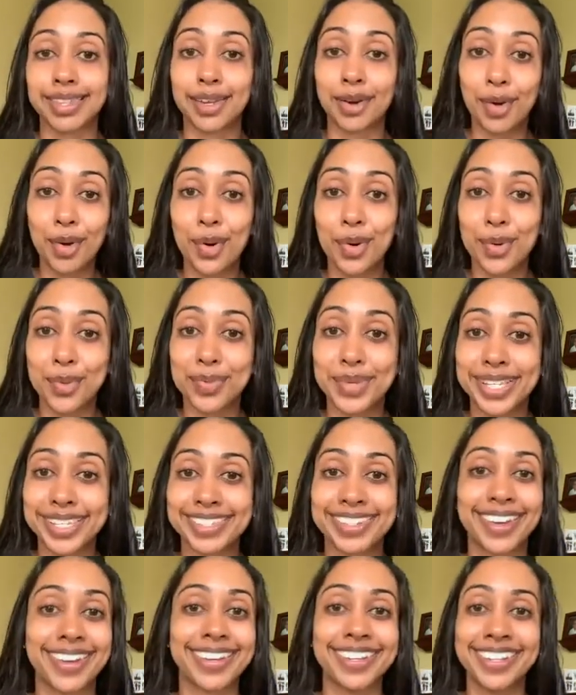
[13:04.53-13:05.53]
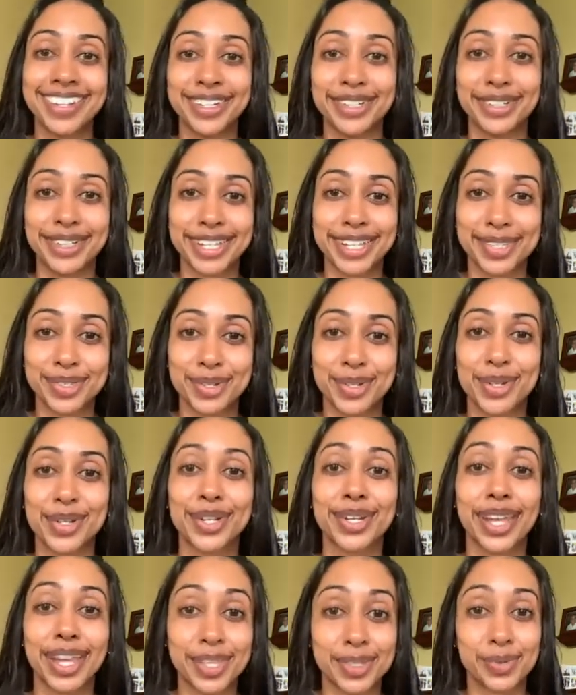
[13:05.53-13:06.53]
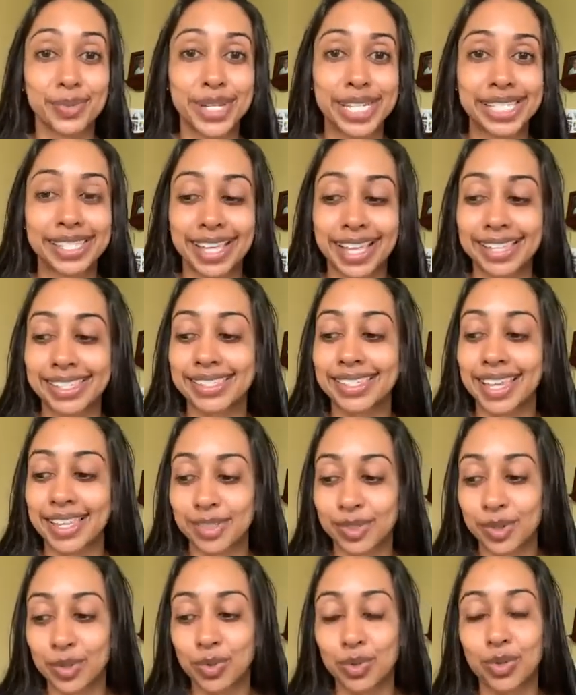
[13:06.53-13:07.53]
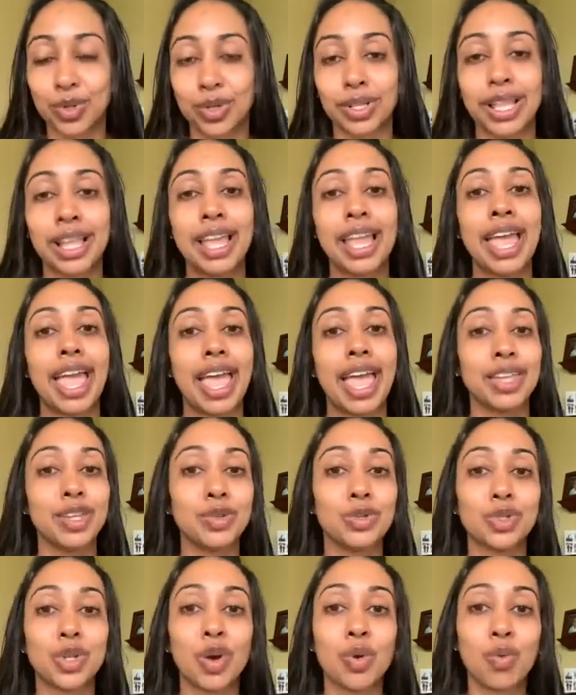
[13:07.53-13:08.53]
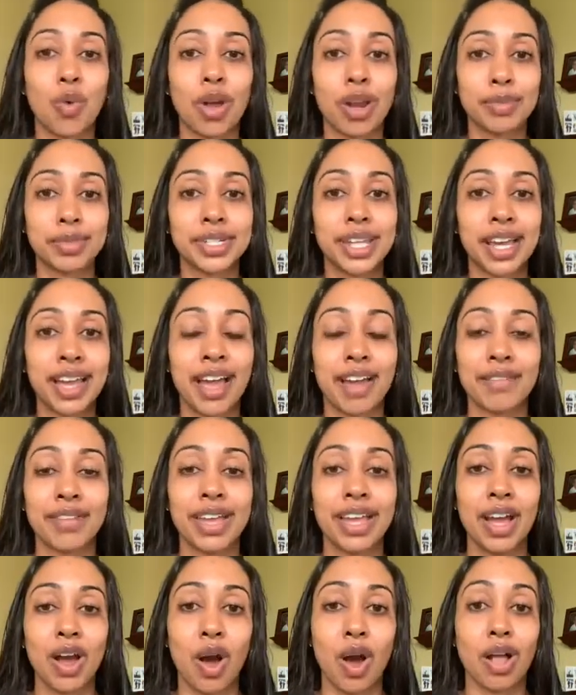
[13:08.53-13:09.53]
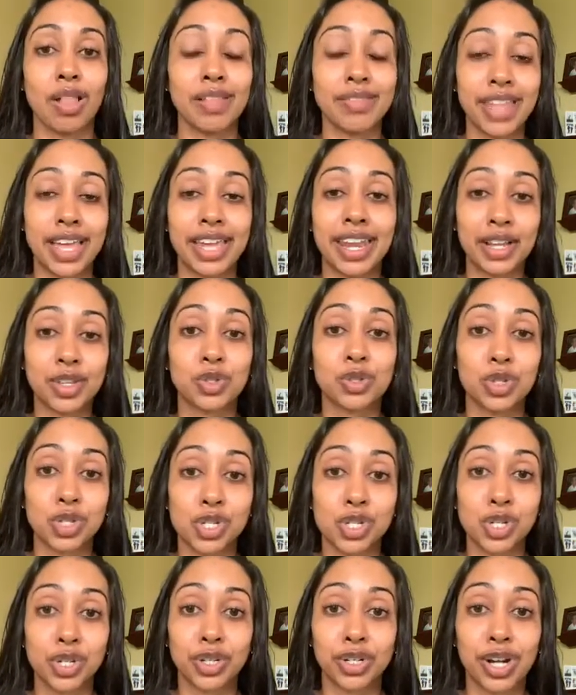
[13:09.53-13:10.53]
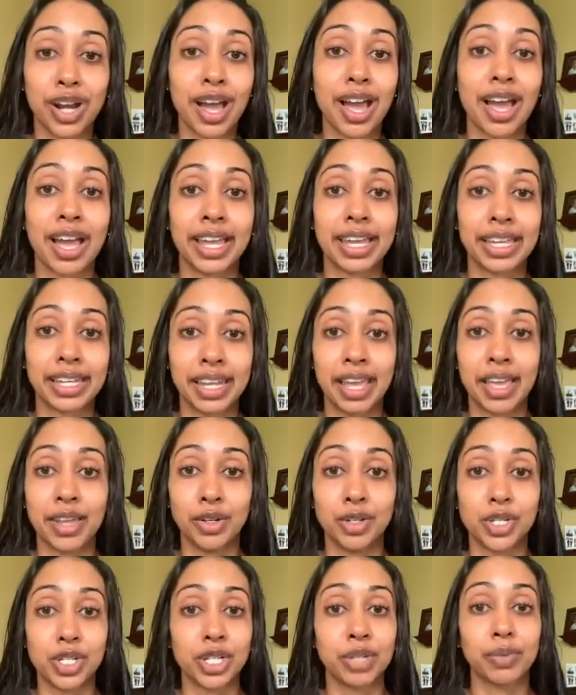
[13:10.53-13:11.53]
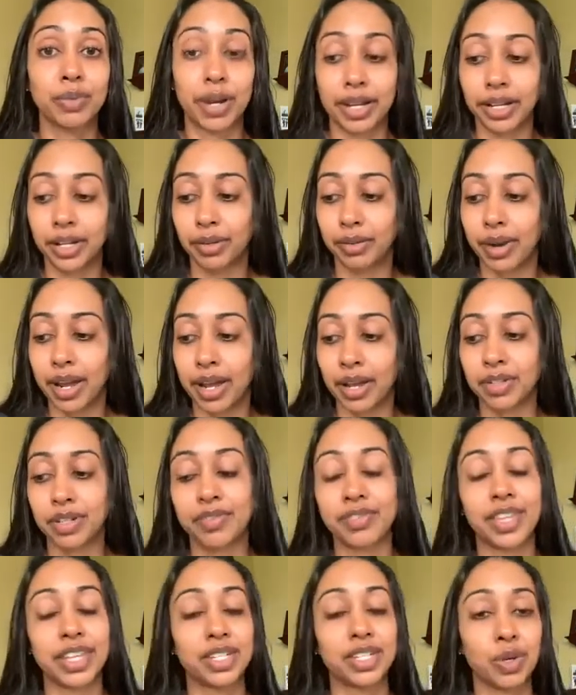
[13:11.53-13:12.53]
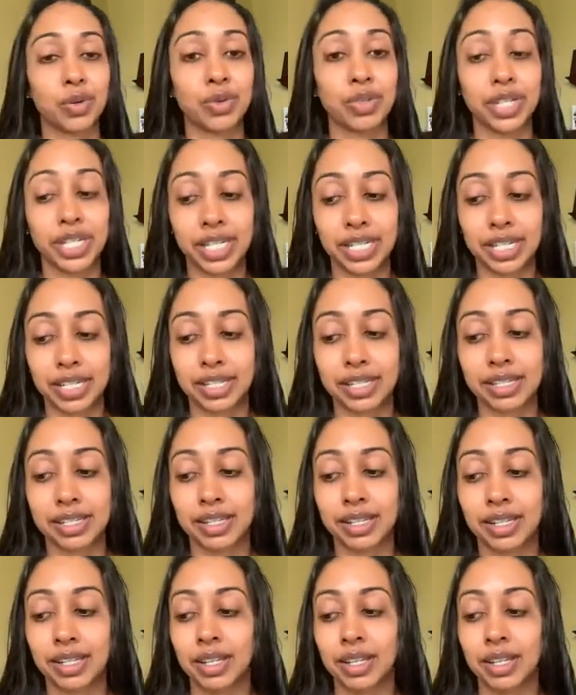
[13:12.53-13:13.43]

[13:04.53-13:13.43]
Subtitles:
at home is not nearly as good as recess at school, and you don't want them to have all of that extra sugar high and energy running around if they don't need it.